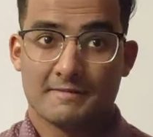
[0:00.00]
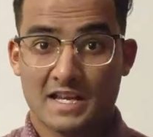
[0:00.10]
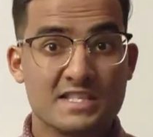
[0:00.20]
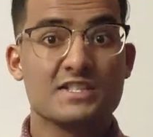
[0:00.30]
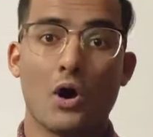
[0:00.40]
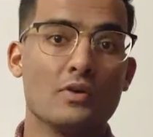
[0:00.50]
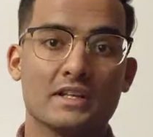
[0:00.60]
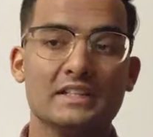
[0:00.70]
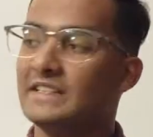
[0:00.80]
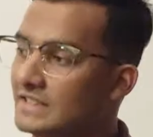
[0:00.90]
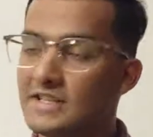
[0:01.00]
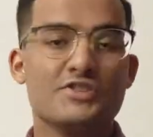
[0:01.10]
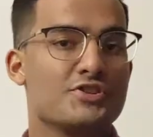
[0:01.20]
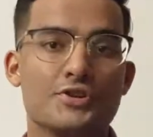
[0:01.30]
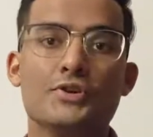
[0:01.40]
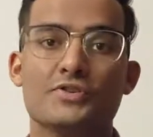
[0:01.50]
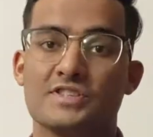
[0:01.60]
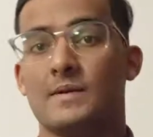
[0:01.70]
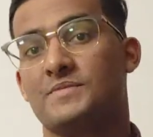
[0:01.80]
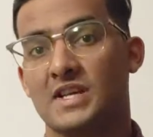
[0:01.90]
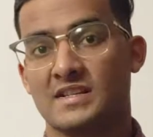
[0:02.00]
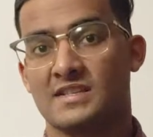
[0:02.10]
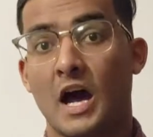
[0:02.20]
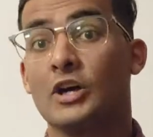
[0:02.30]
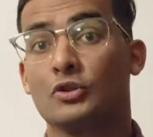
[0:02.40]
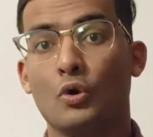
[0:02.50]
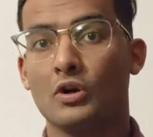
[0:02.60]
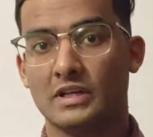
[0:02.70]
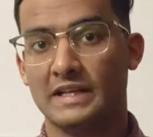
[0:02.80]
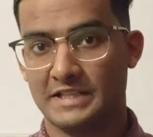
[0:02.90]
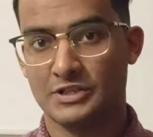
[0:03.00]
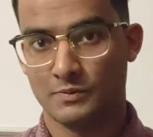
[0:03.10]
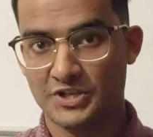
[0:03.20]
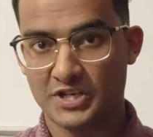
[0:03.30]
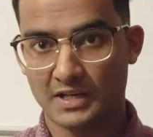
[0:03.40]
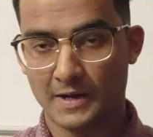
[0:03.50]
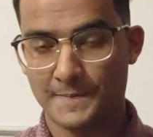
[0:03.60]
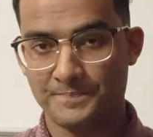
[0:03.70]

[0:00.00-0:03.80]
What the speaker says: astoundingly these two subjects are correlated to each other.